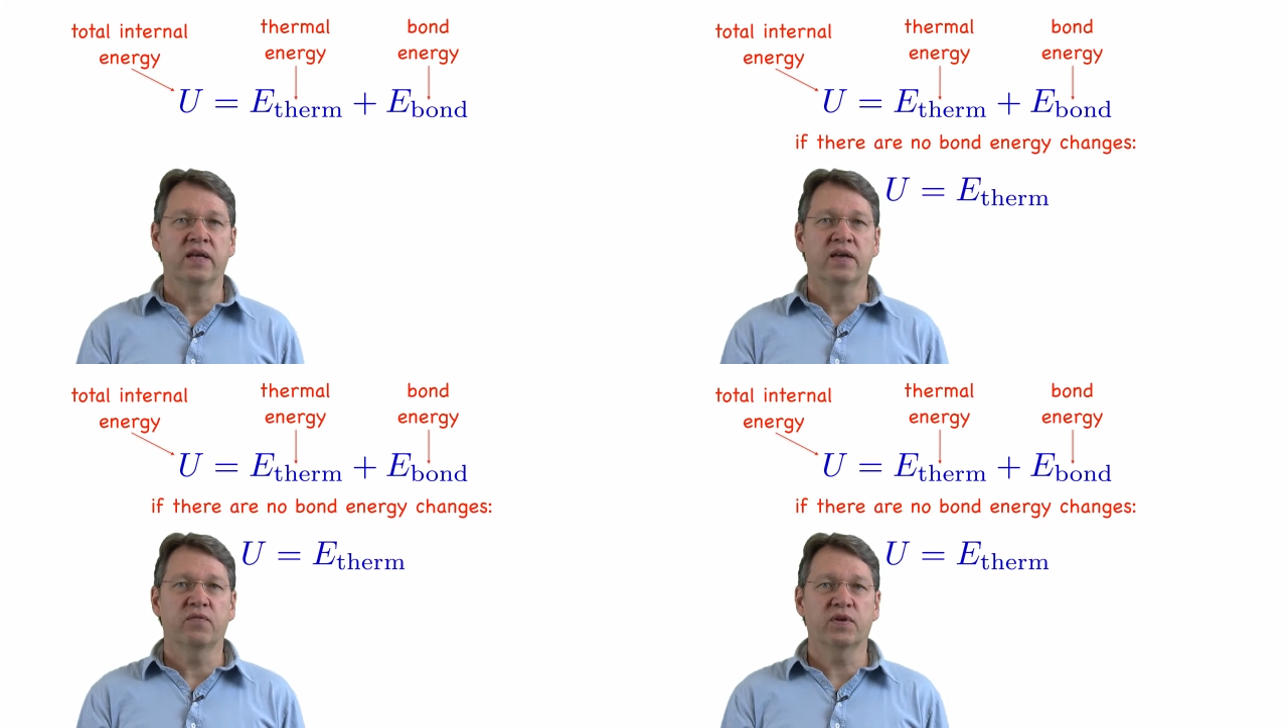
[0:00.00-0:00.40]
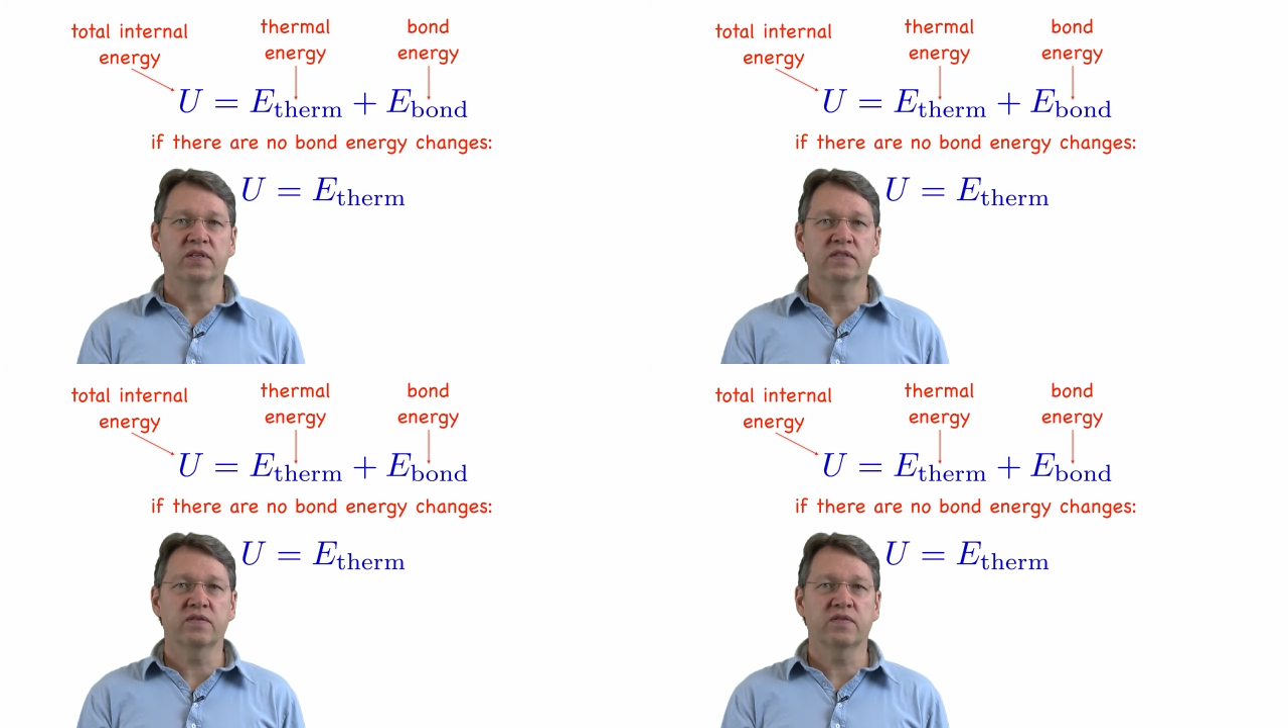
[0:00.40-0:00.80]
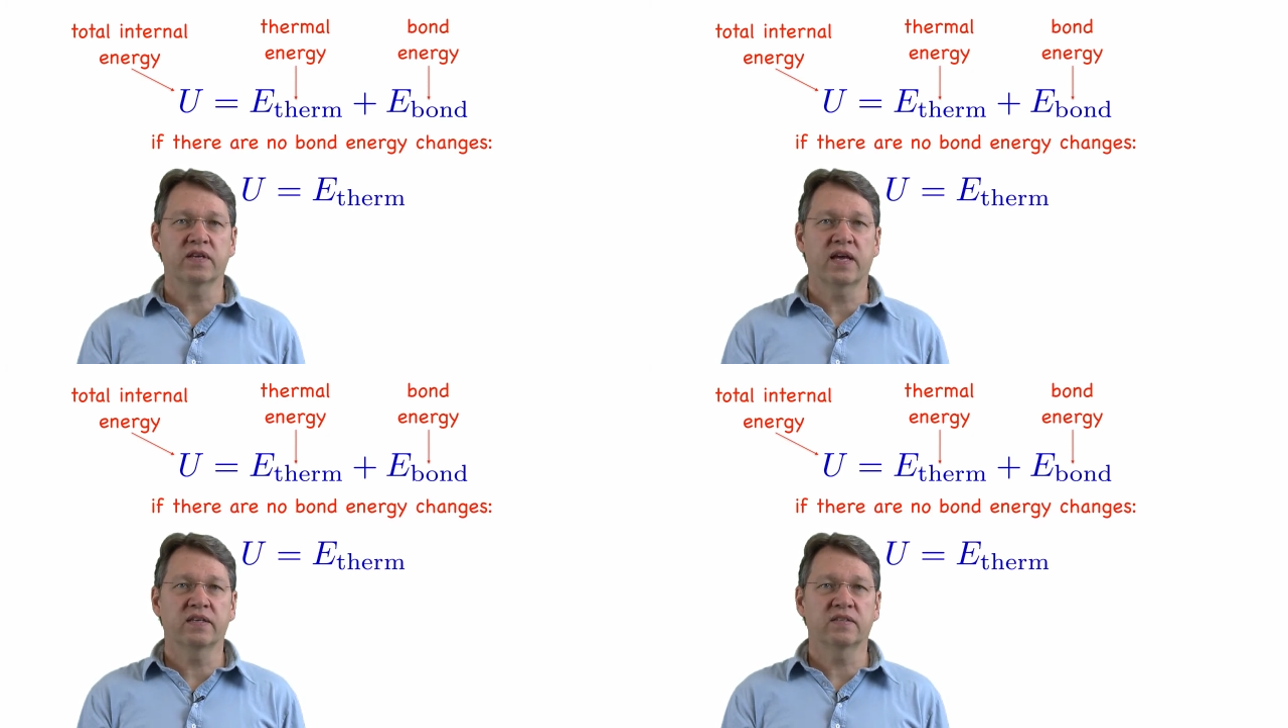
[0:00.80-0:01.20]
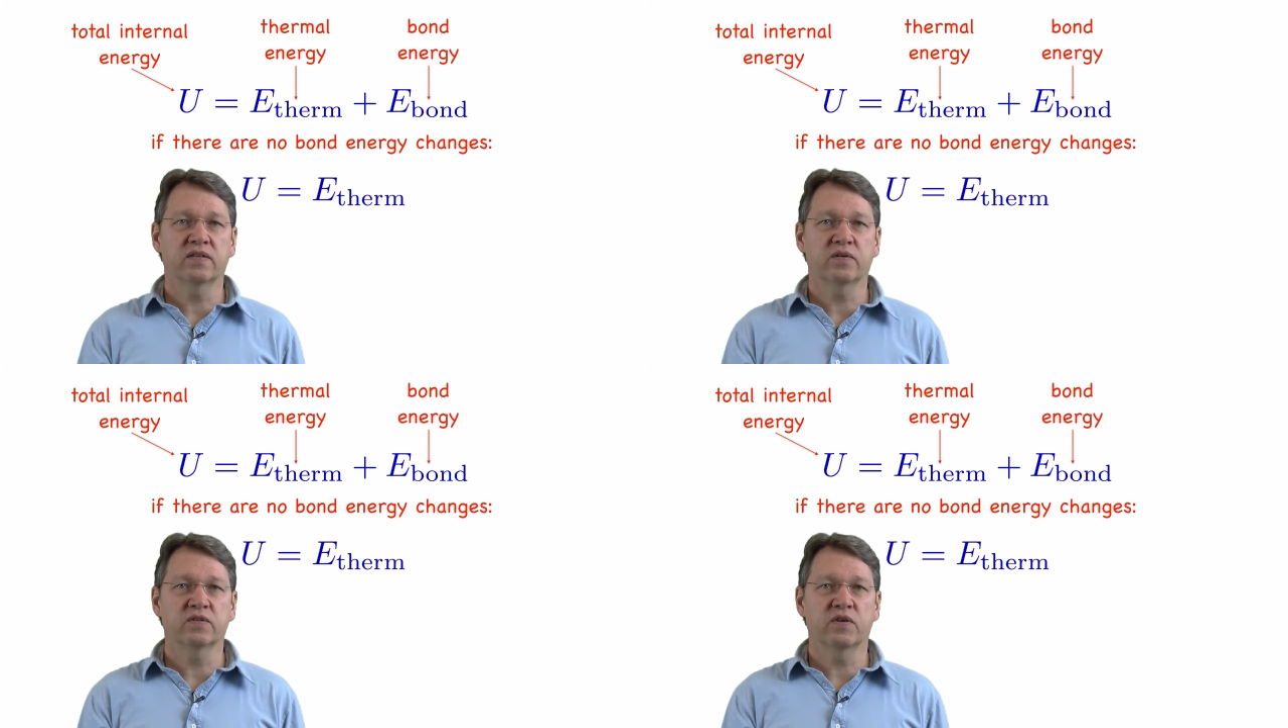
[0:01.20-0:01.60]
If we consider the case that
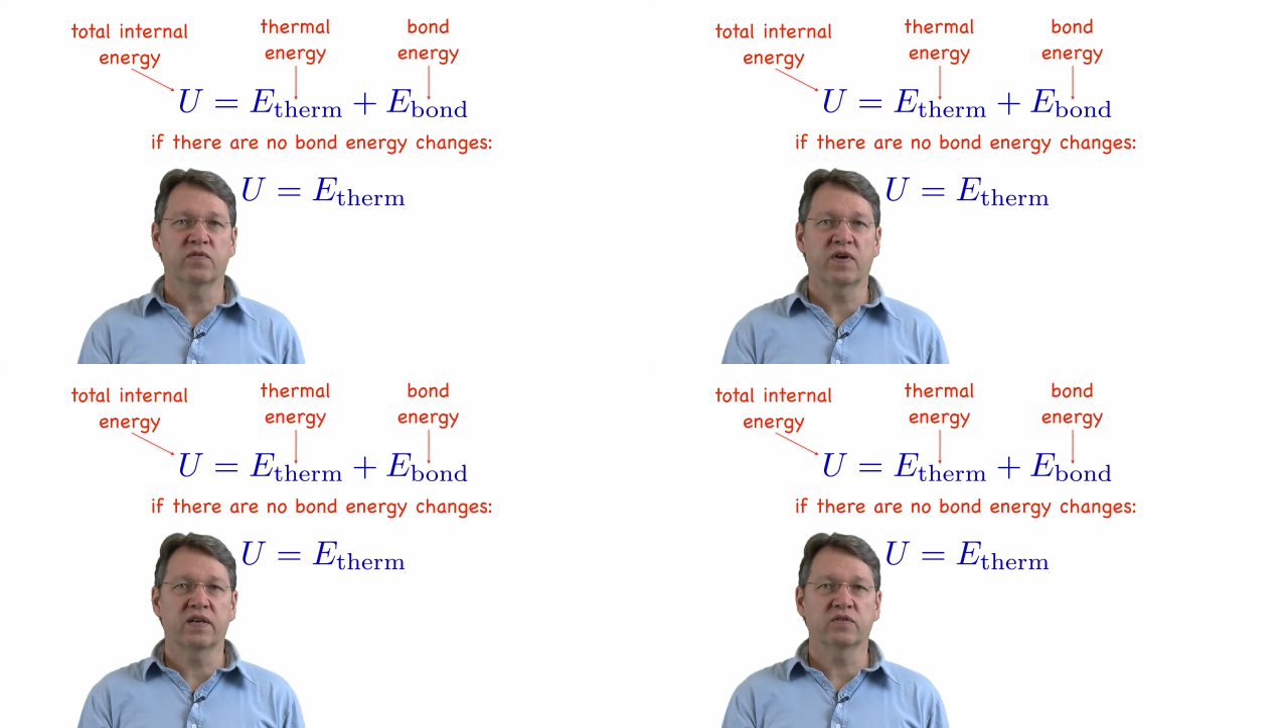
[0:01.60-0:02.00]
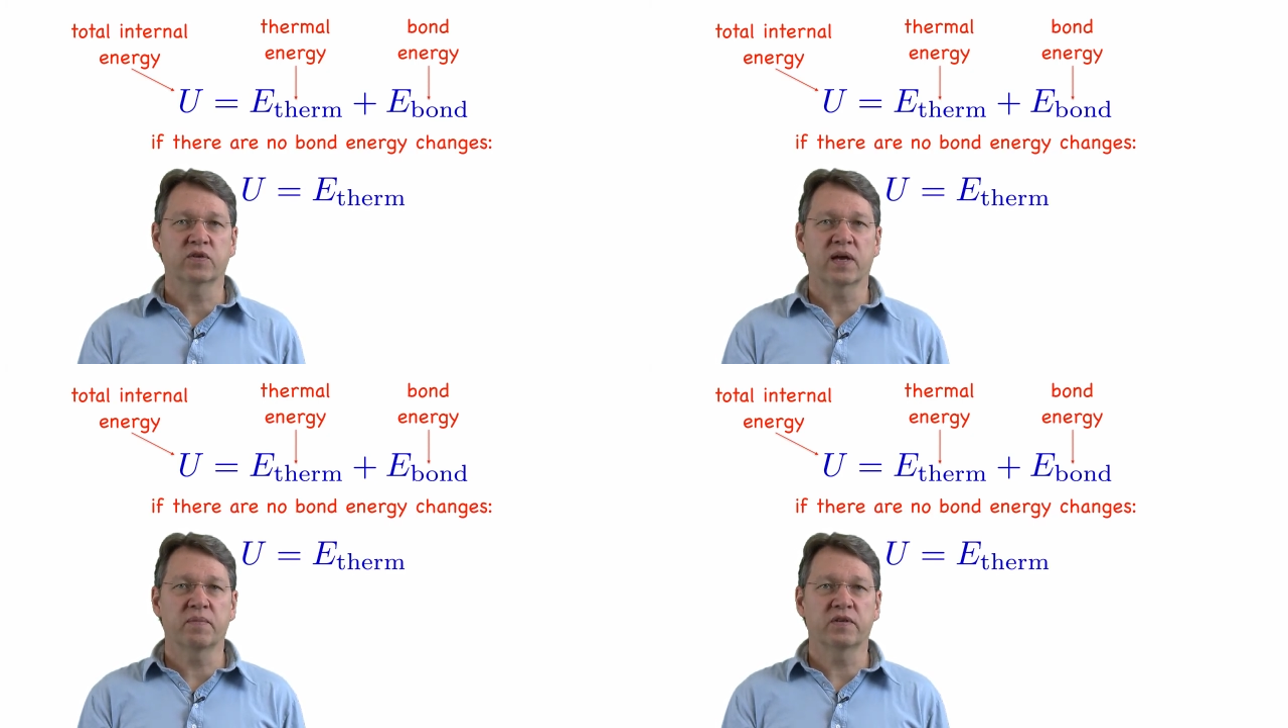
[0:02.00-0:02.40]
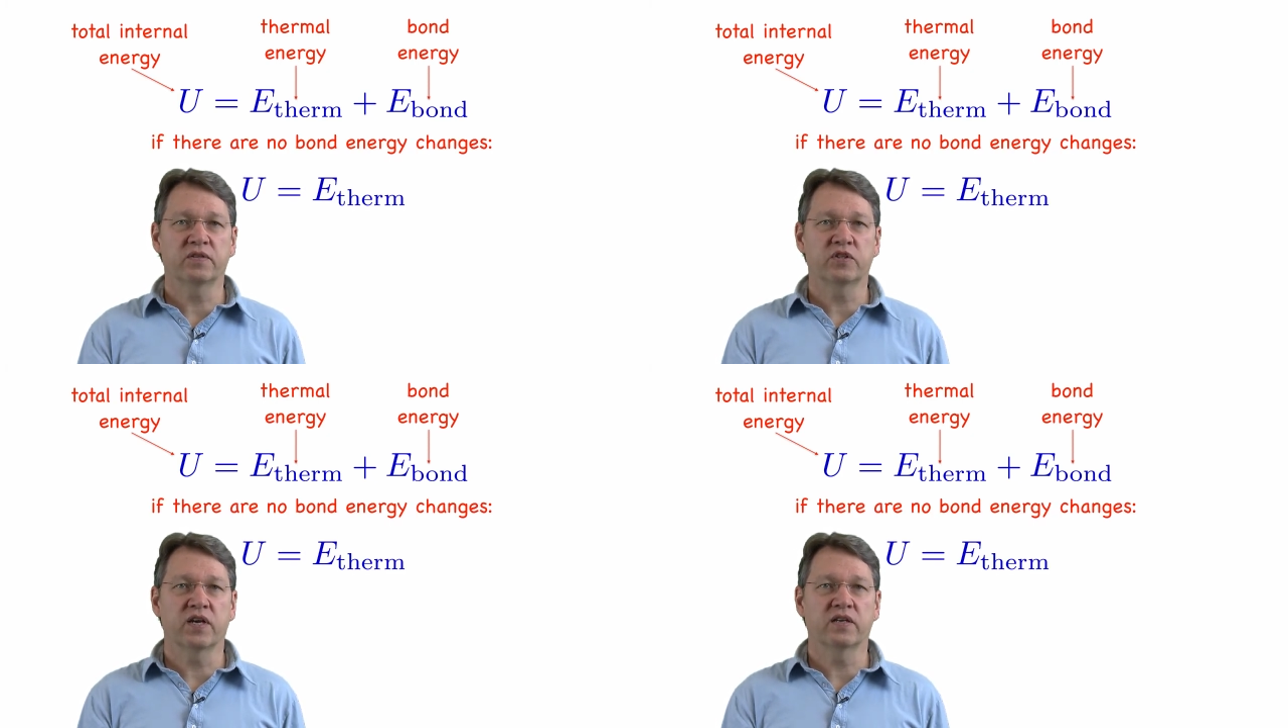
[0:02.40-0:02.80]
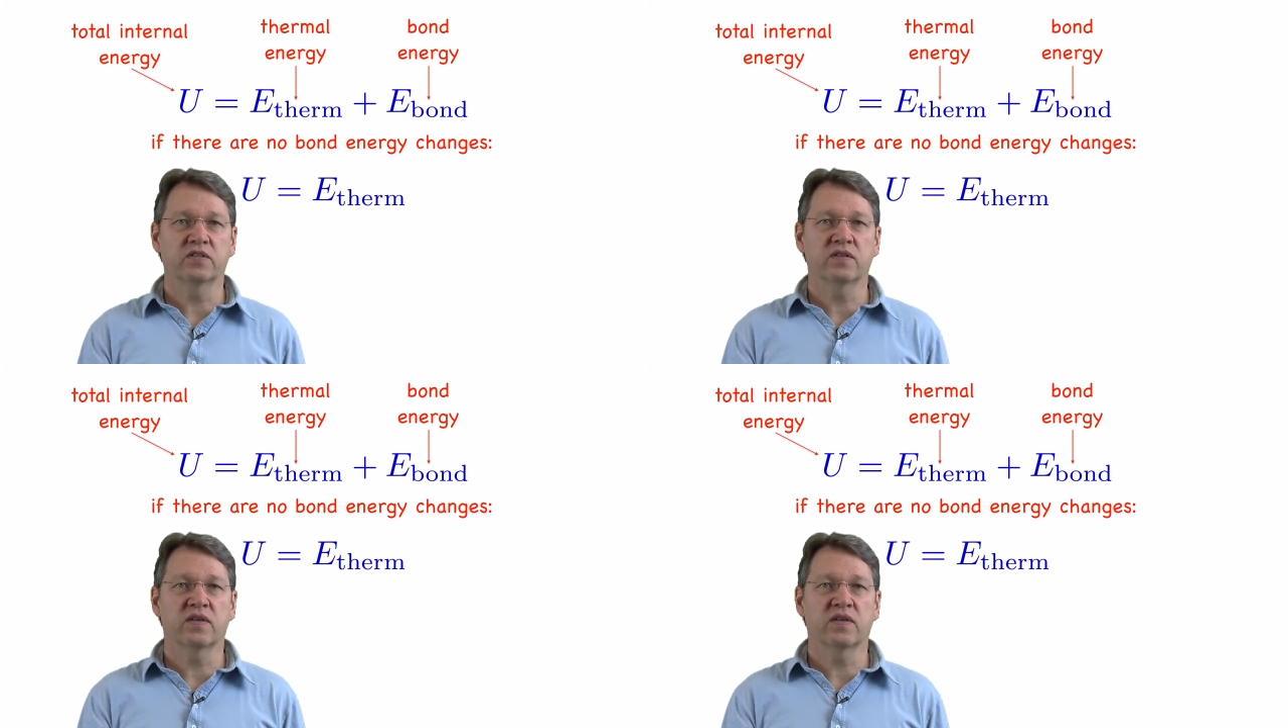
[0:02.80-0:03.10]
there is no phase or chemical change,